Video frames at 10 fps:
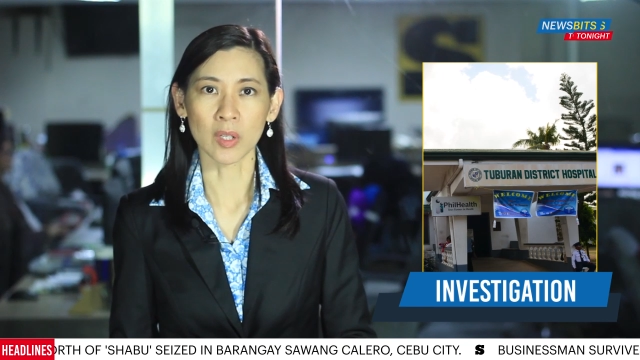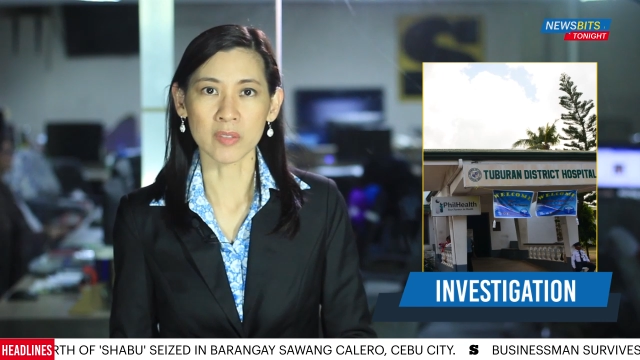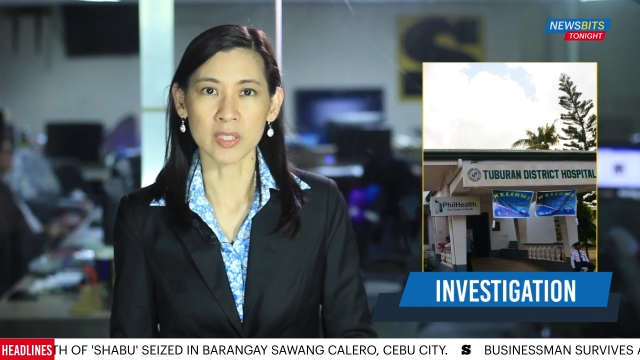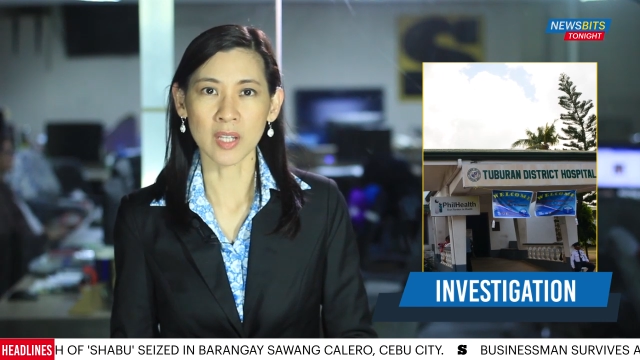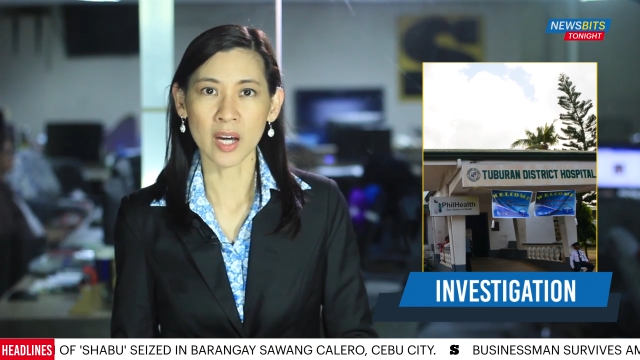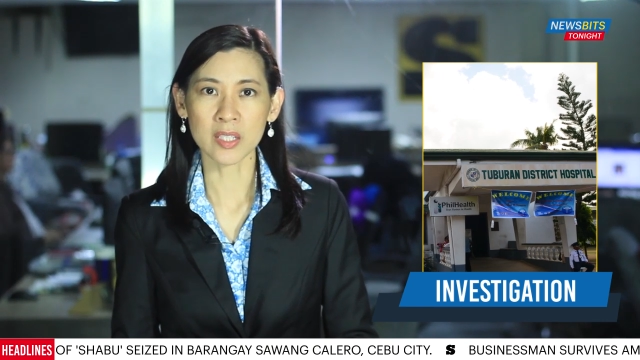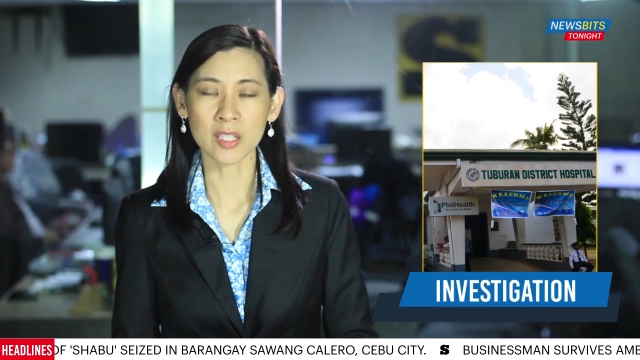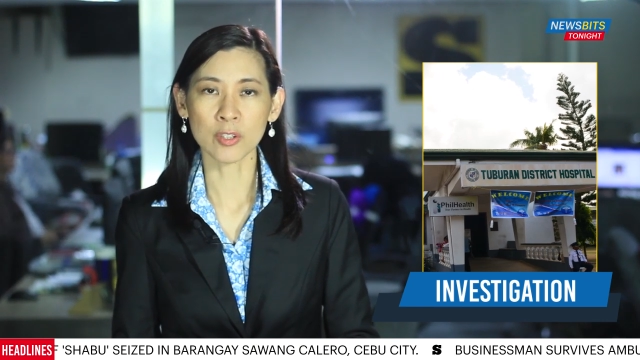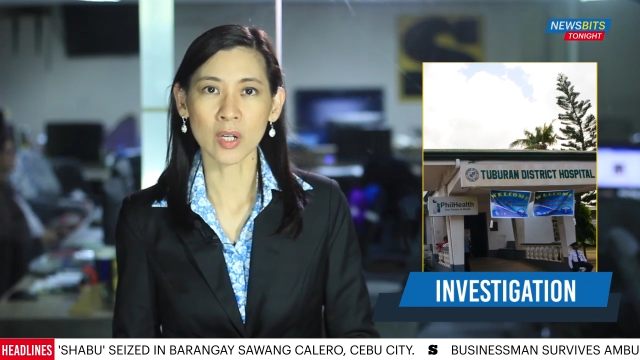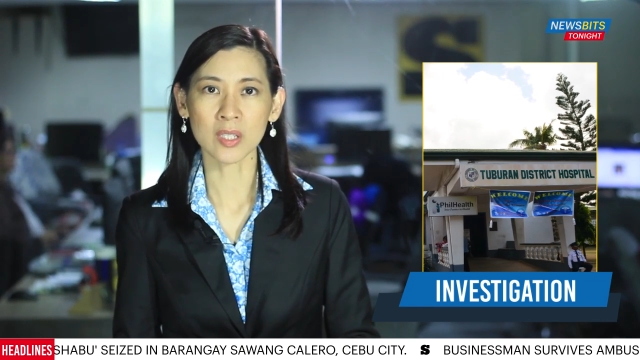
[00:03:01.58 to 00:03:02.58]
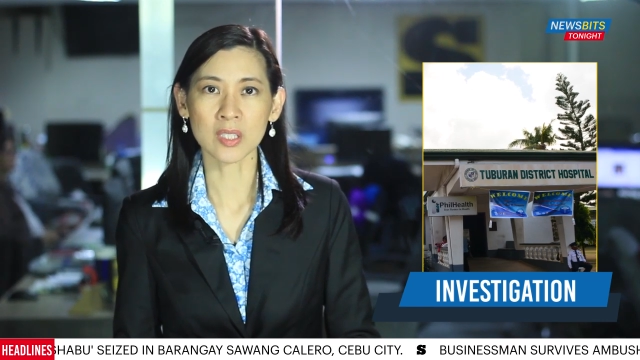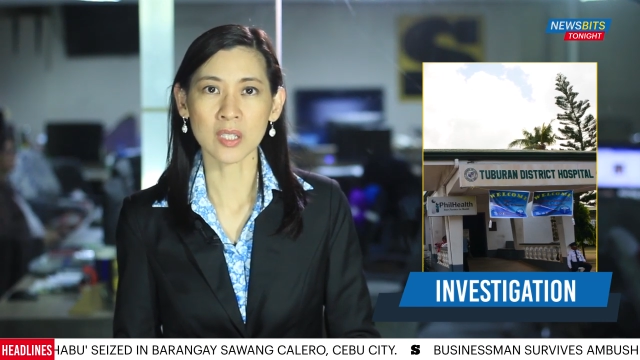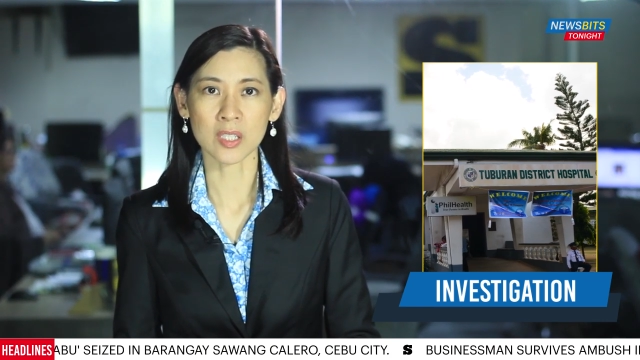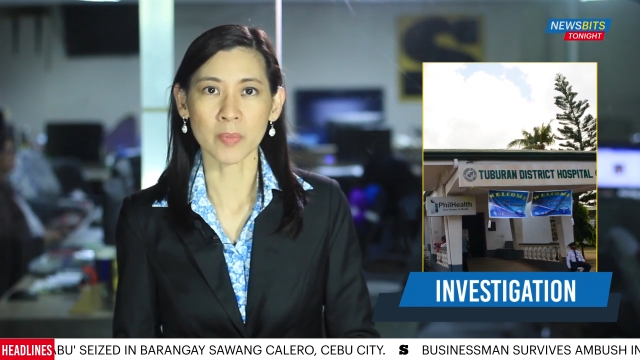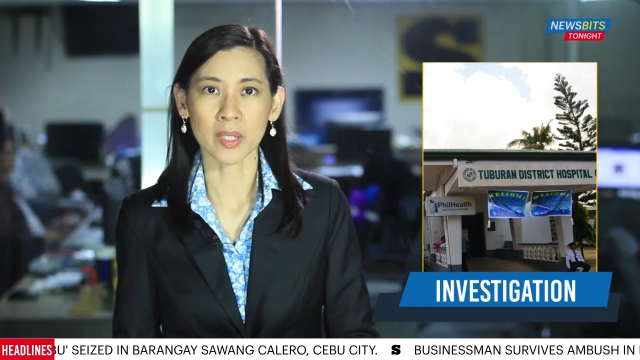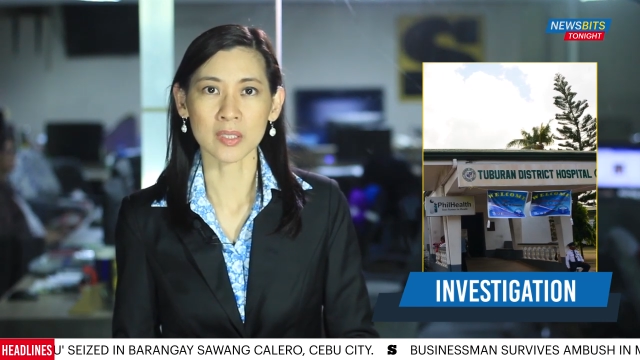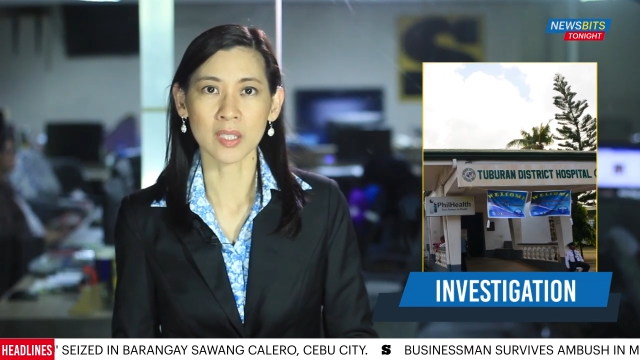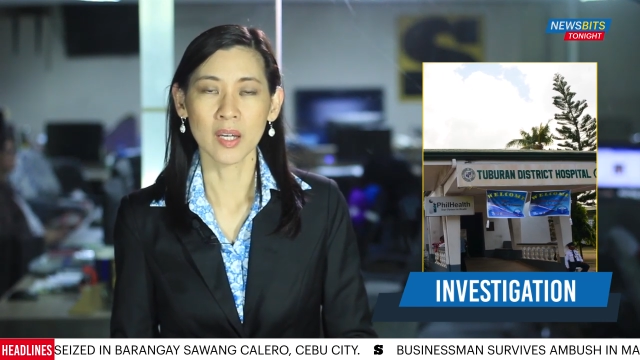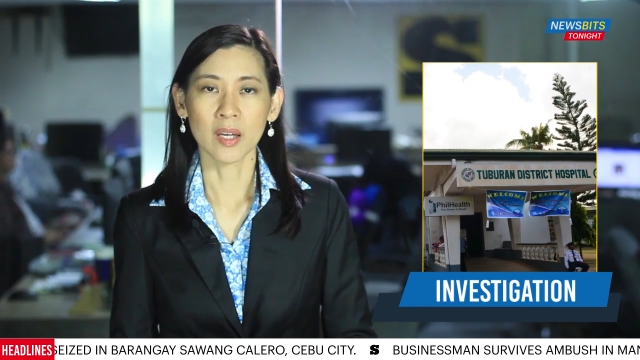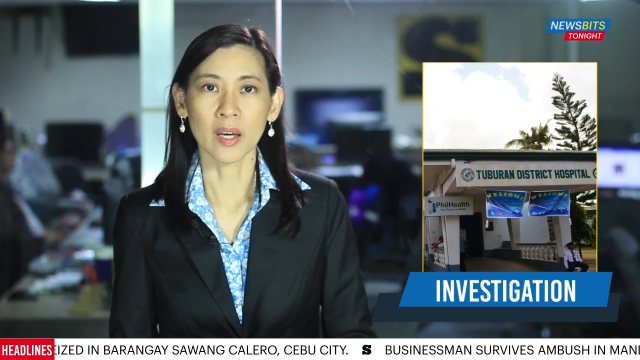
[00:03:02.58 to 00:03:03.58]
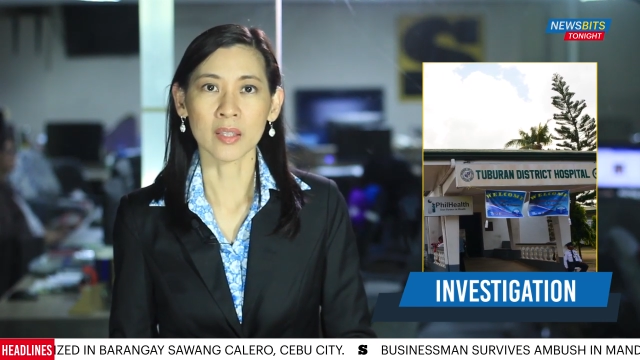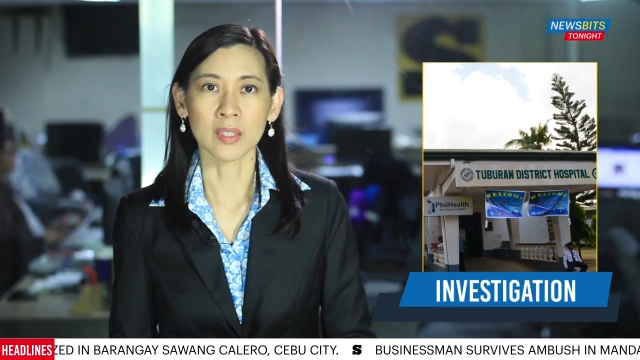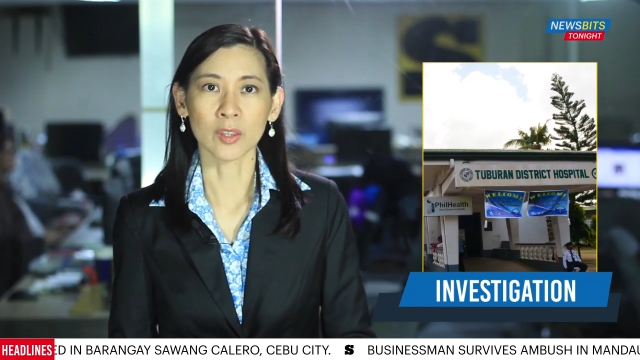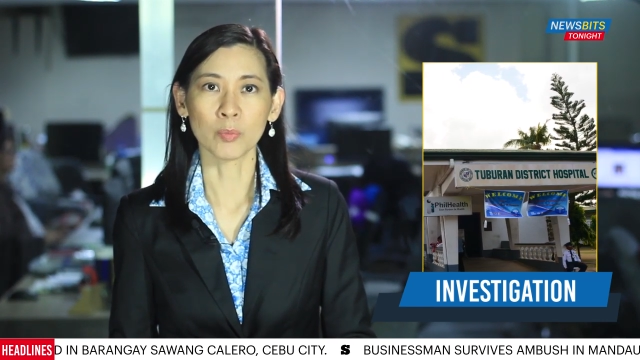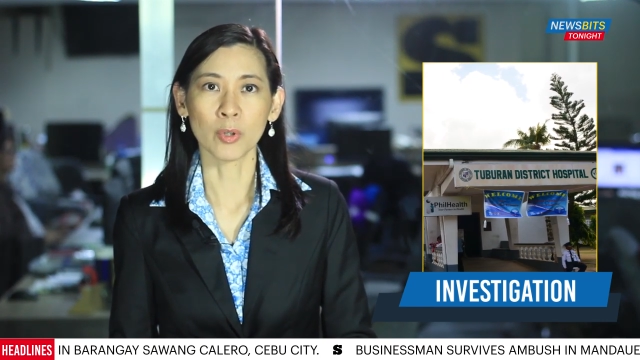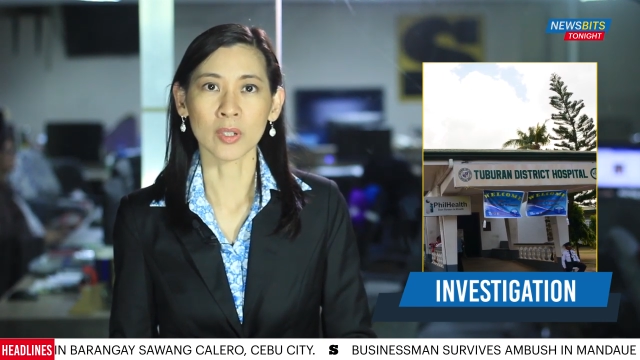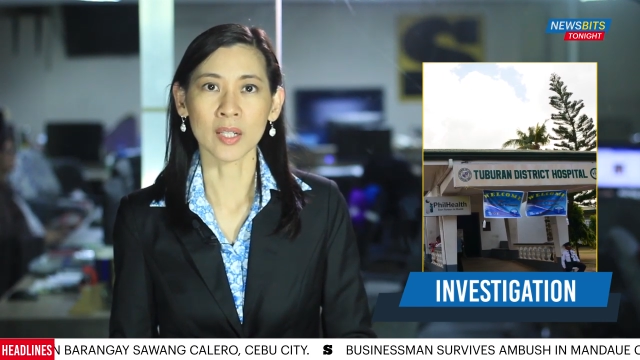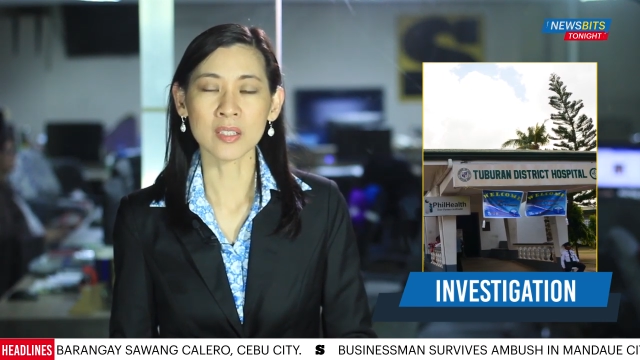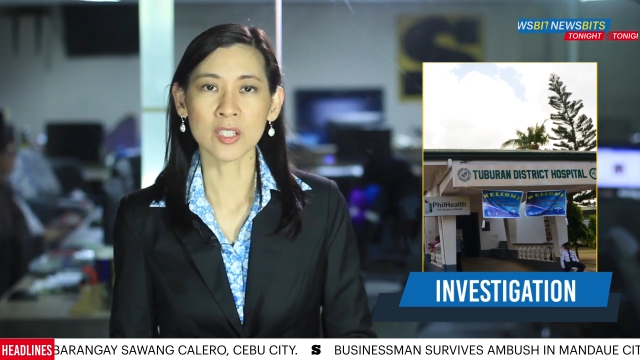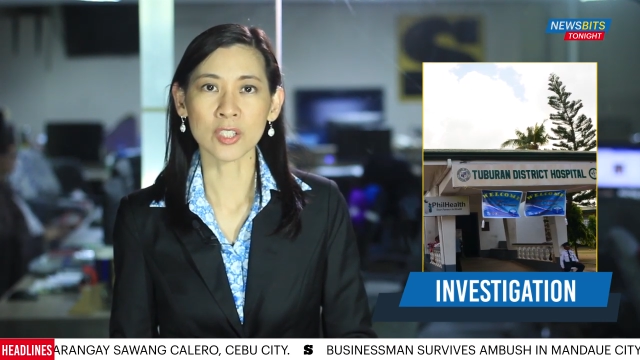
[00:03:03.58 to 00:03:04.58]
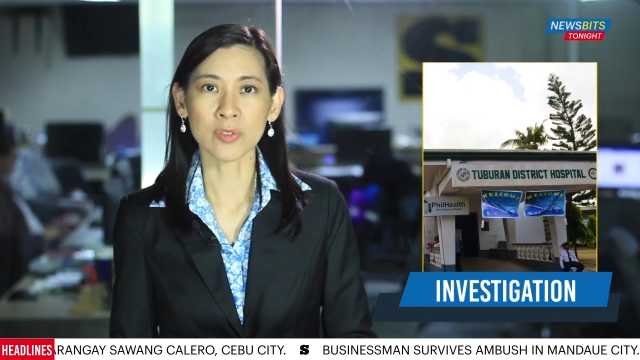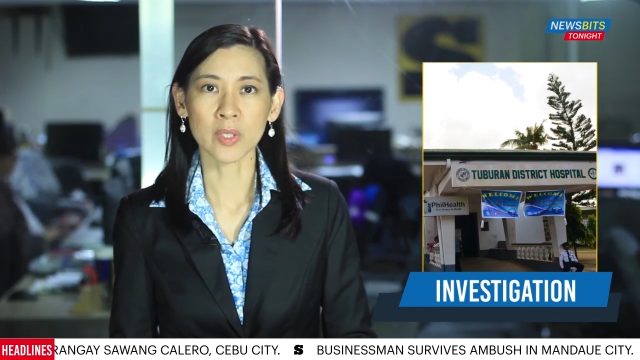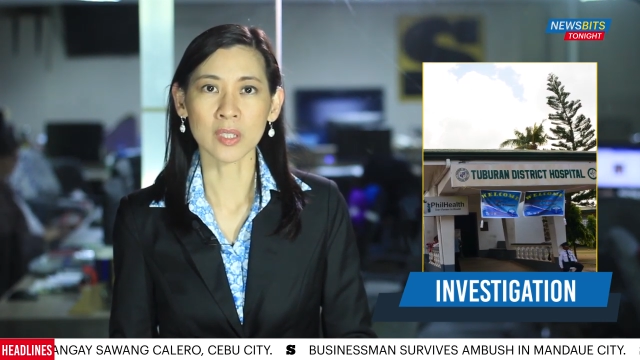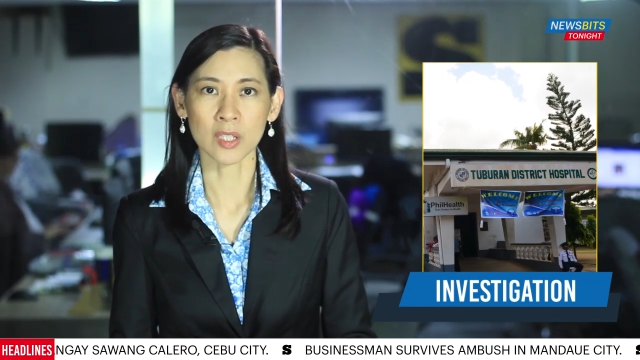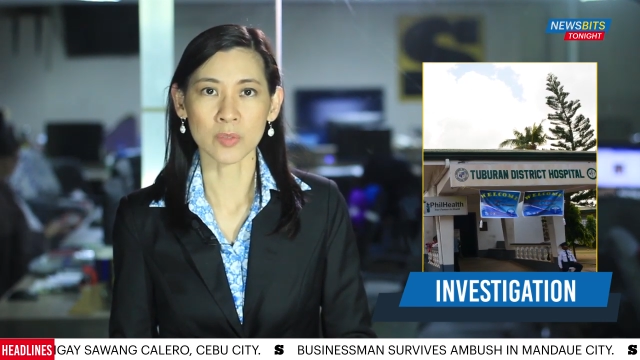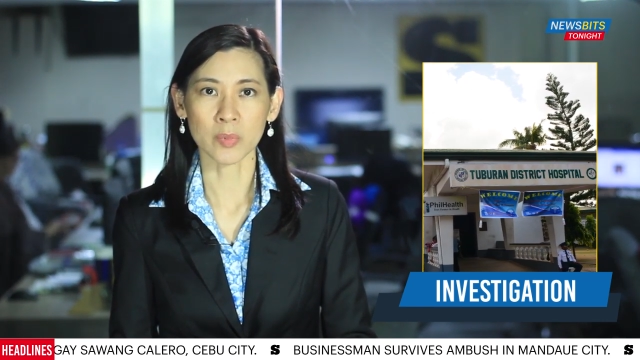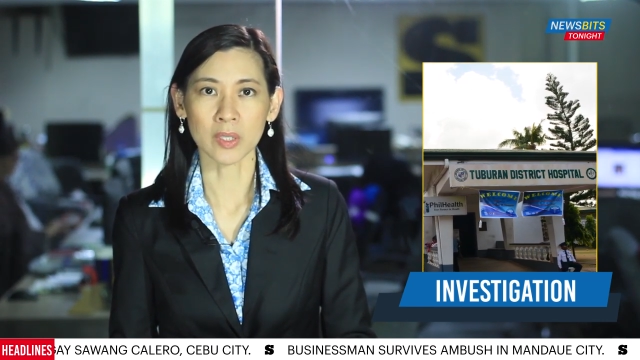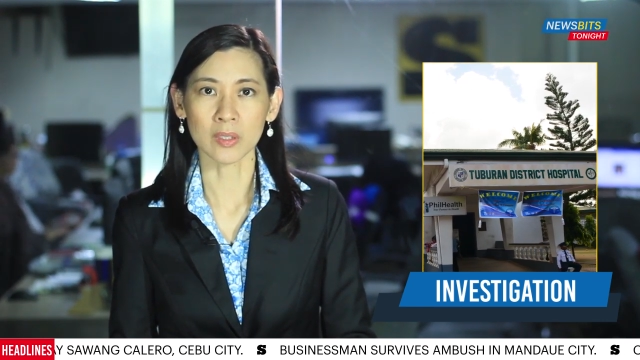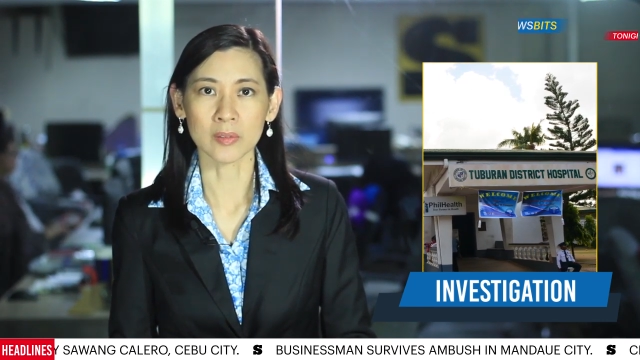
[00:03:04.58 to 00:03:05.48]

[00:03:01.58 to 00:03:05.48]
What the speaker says: of a dying drug suspect at the Tuburan District Hospital.